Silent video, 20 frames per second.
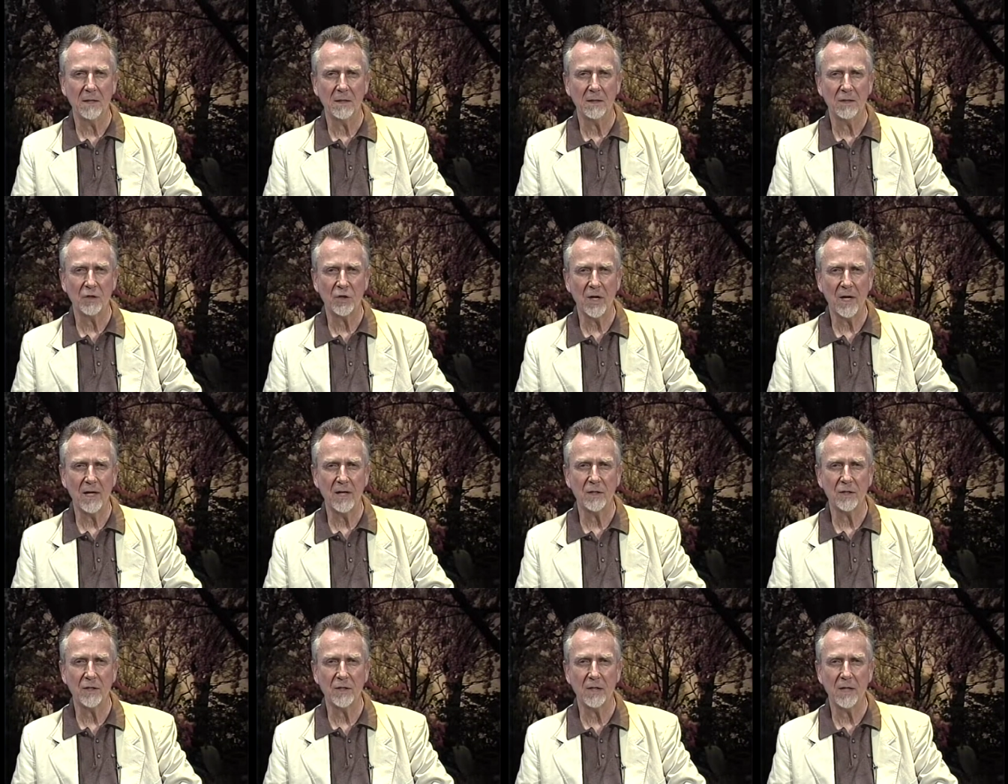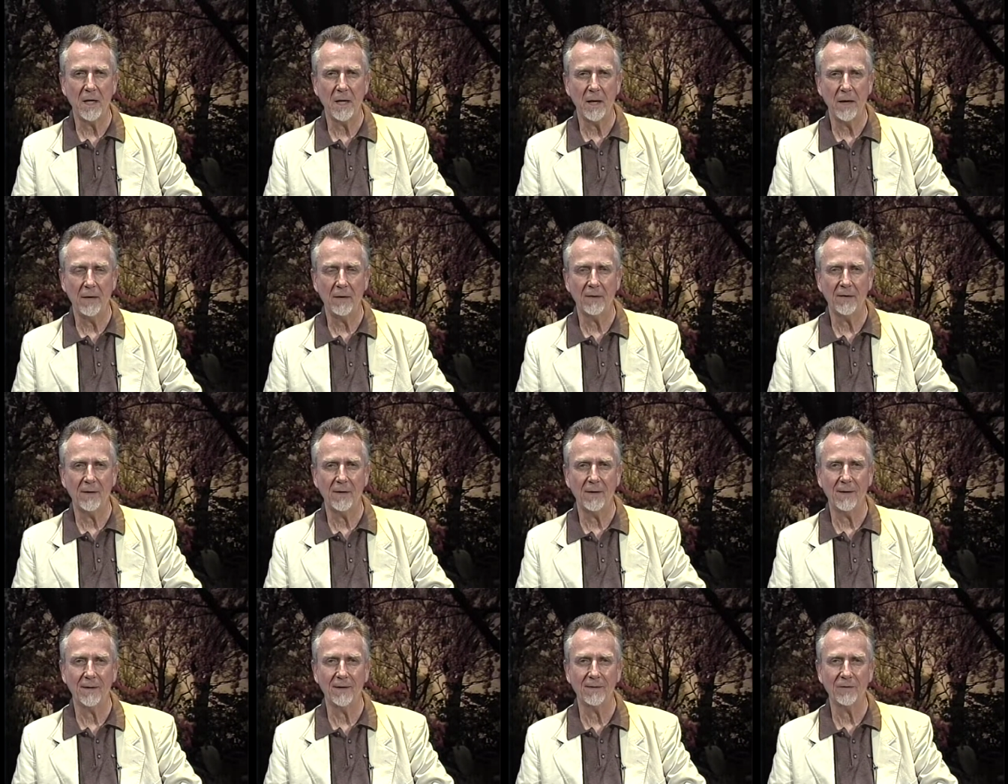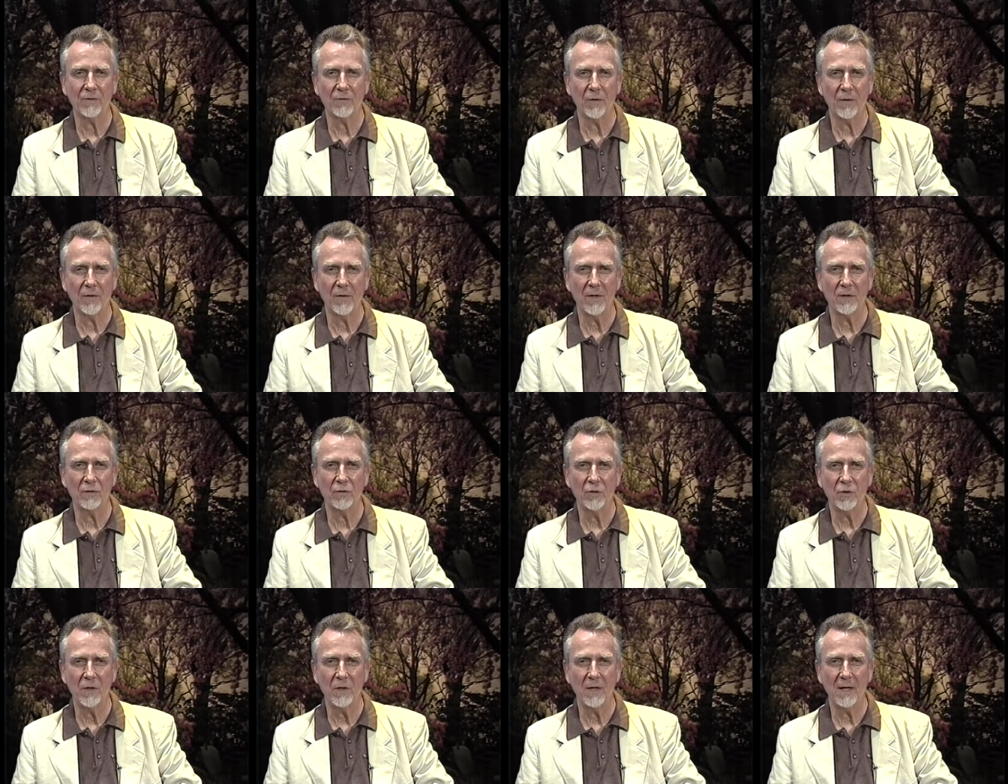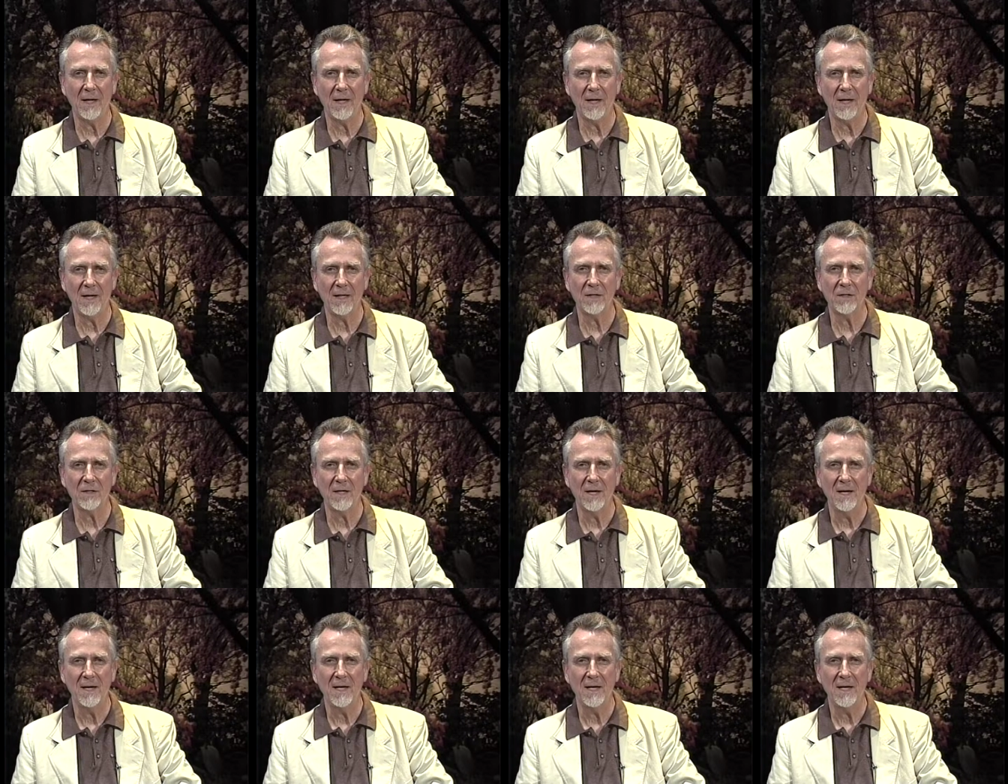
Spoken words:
change his haircut, so that she has